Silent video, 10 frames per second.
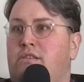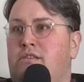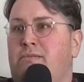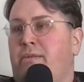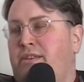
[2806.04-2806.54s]
she
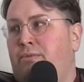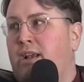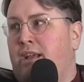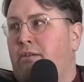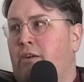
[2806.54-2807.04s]
was probably
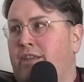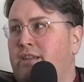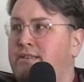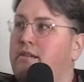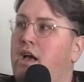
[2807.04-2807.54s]
20 around
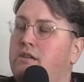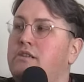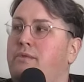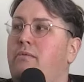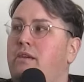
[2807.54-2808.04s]
then. So yeah,
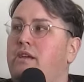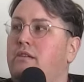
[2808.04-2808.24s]
she's probably.